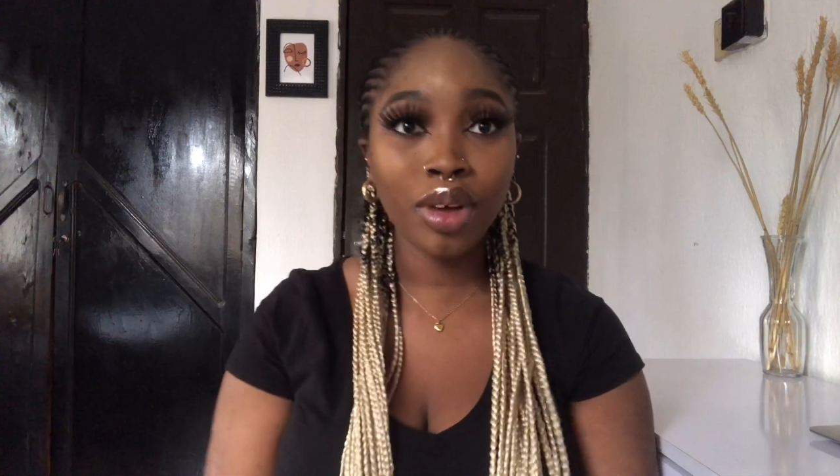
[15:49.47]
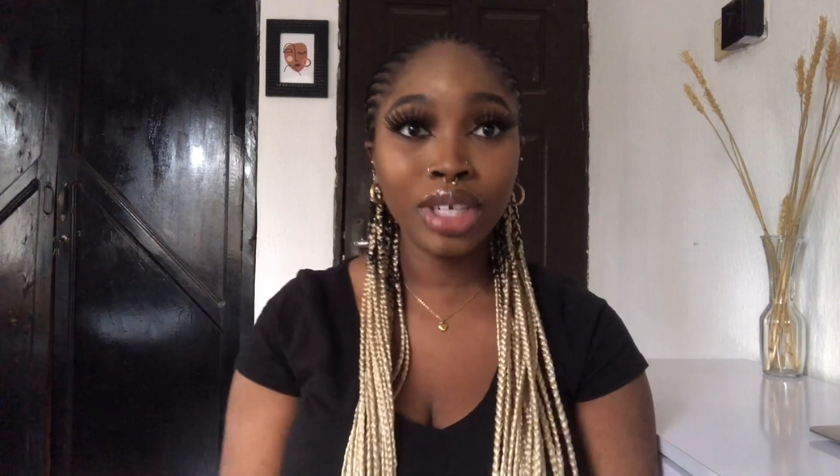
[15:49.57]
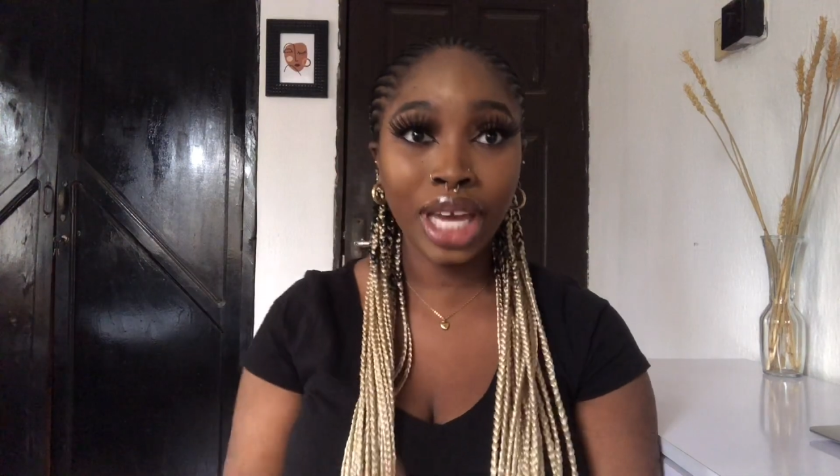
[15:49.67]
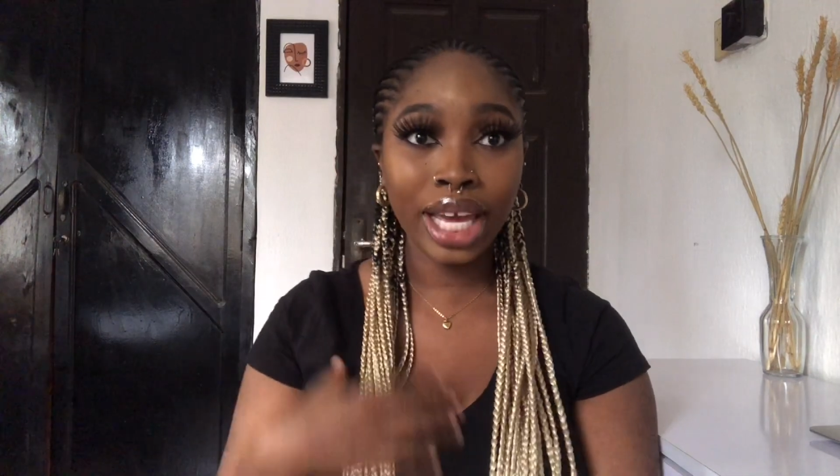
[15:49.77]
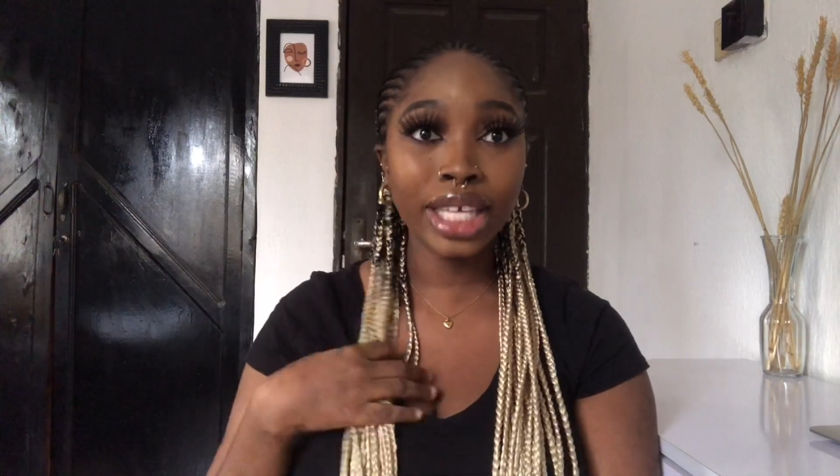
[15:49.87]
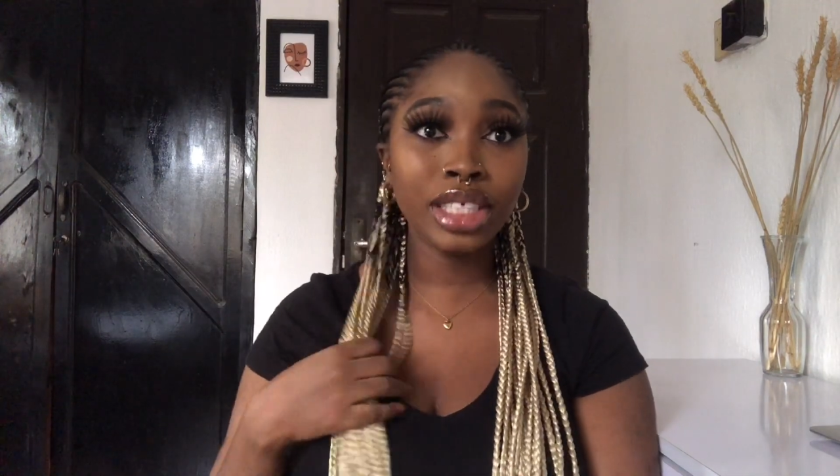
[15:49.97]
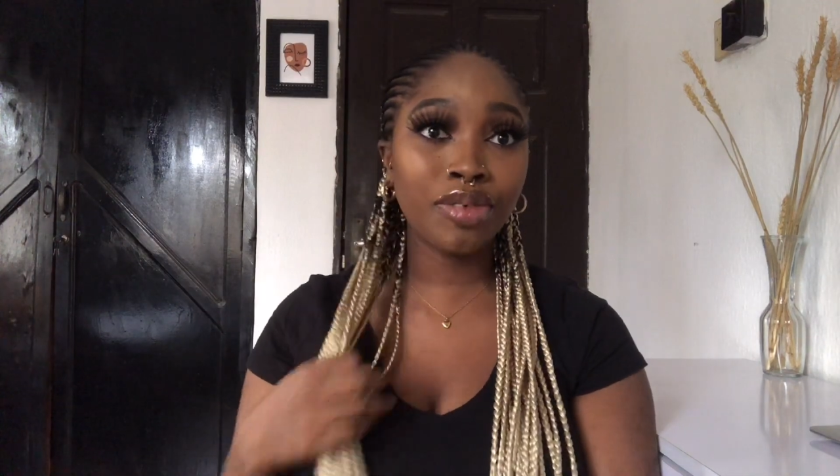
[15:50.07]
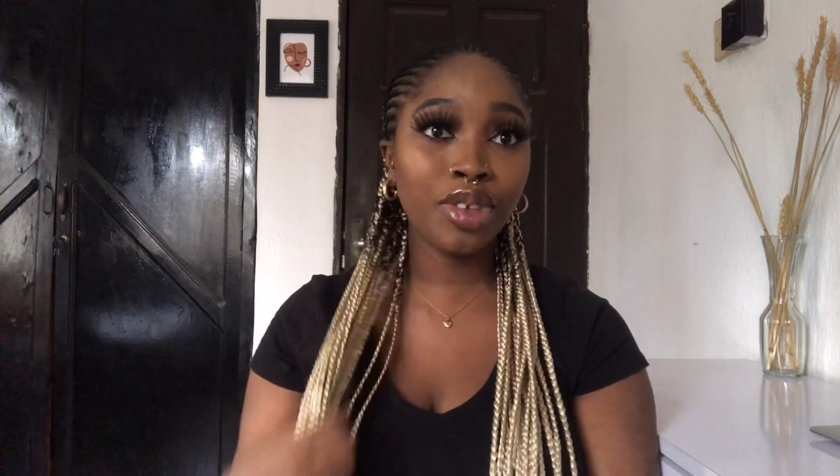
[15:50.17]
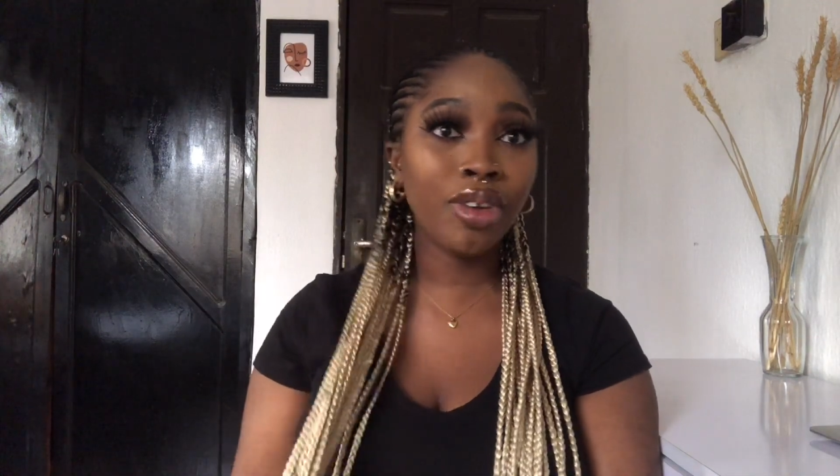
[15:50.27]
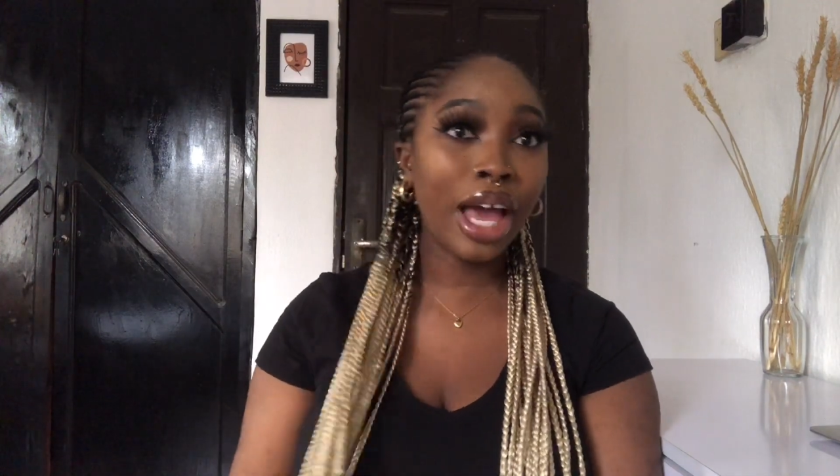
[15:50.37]
nice if
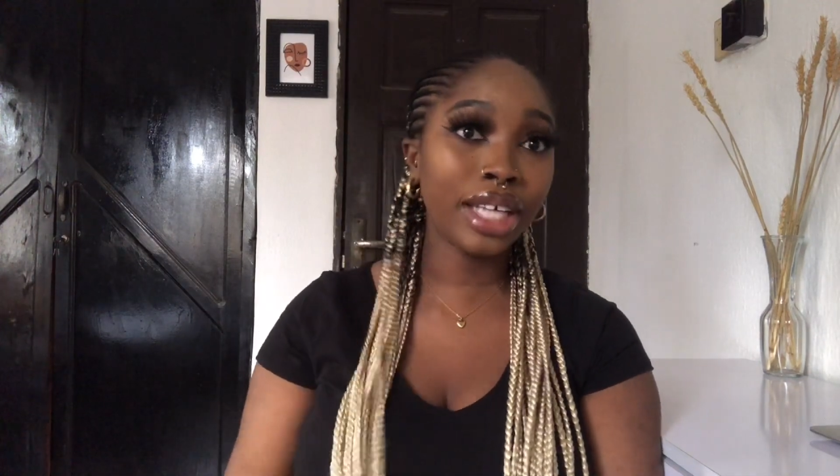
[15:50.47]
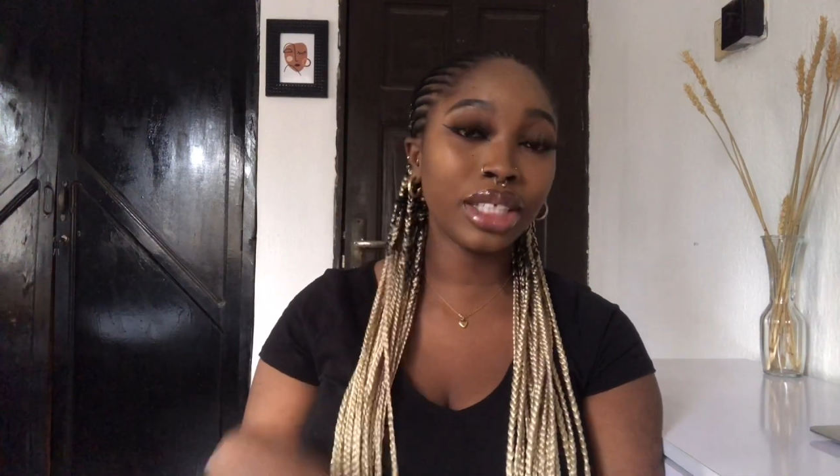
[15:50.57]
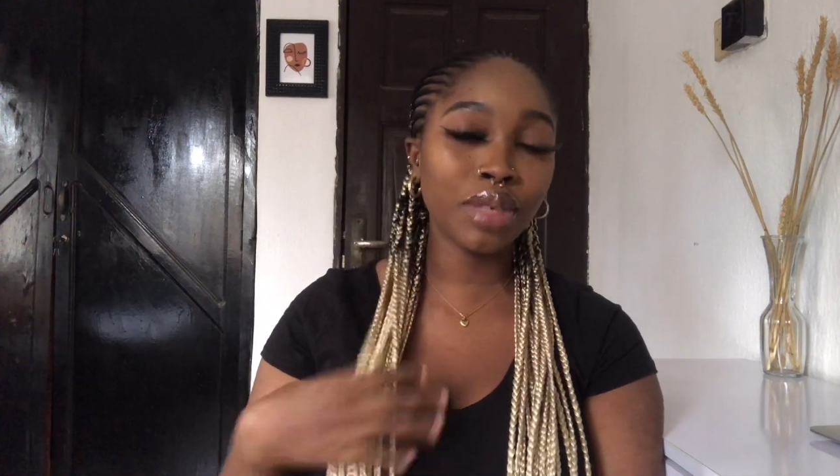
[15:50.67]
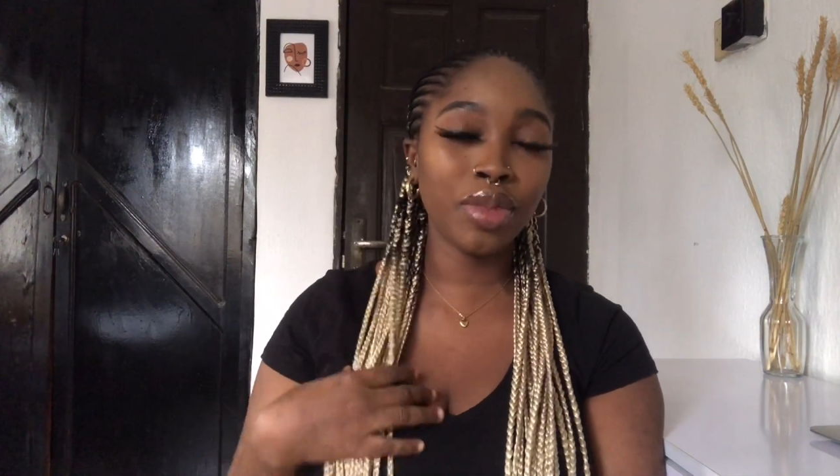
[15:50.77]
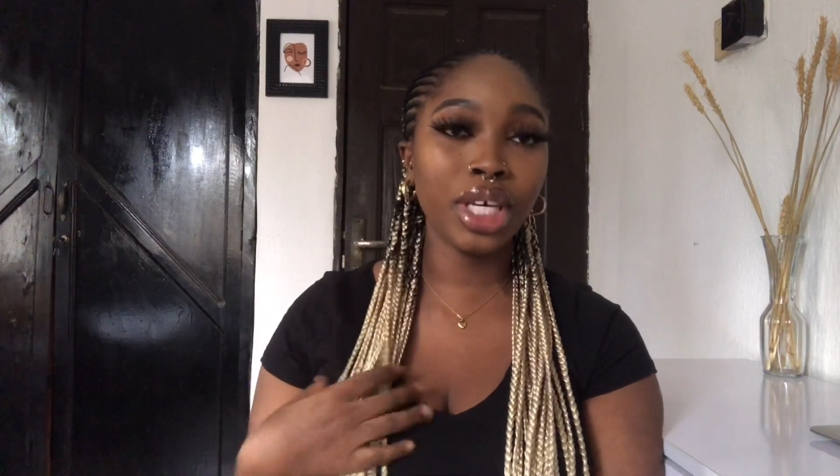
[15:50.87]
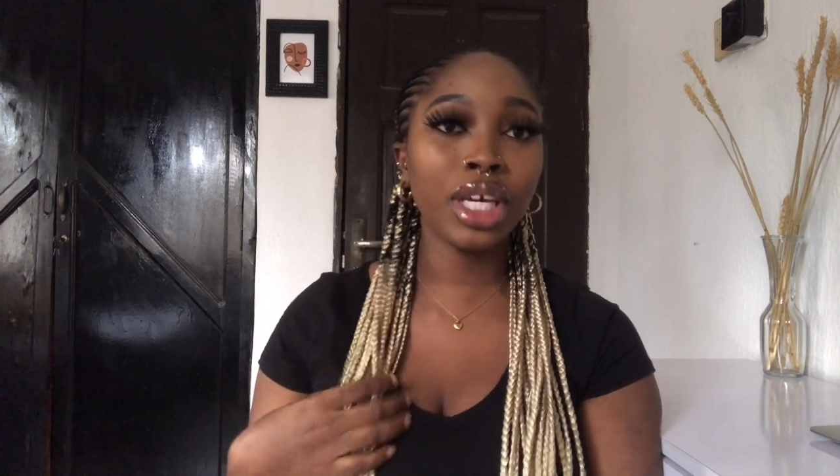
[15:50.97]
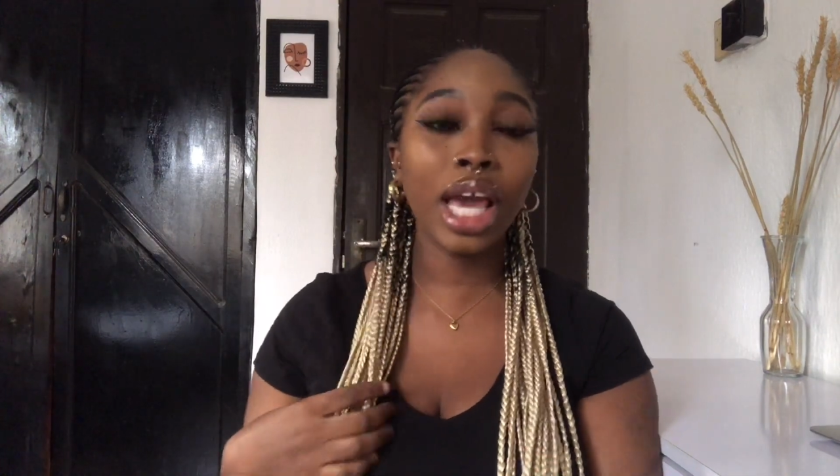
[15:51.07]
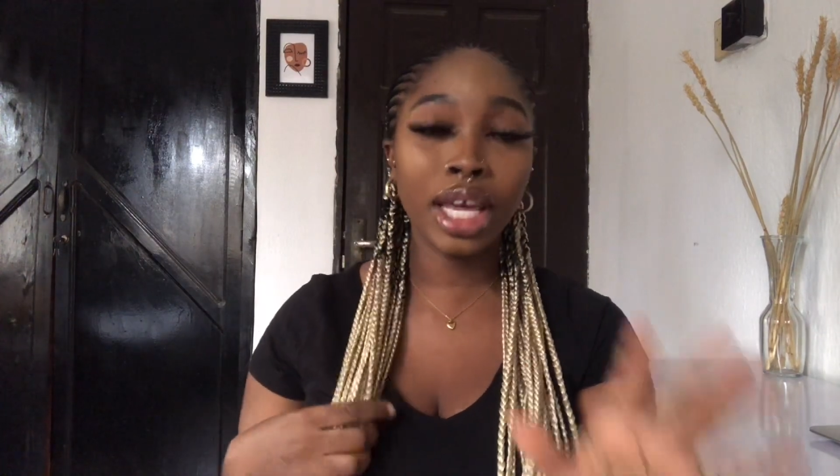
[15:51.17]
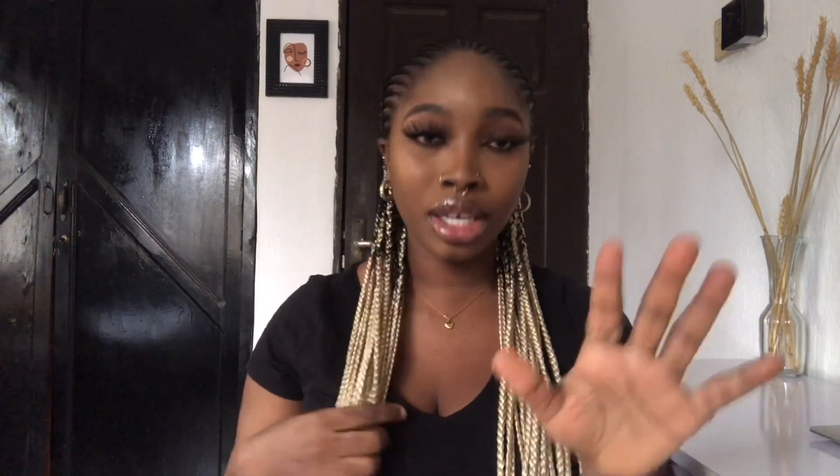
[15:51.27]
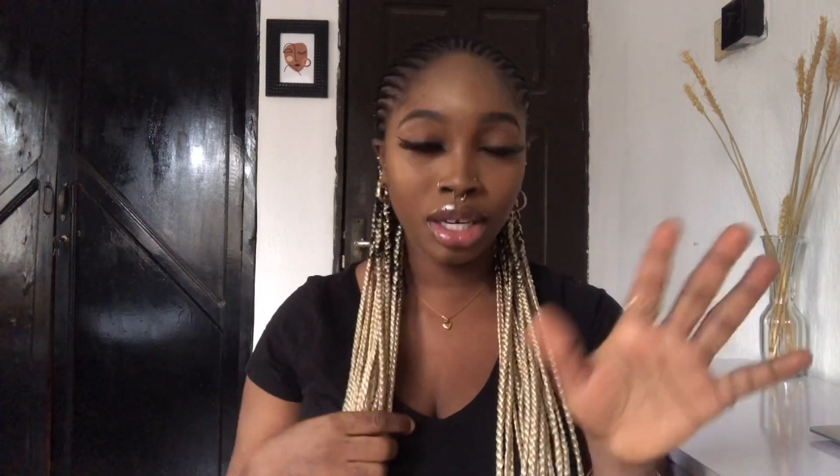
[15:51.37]
you ask me, and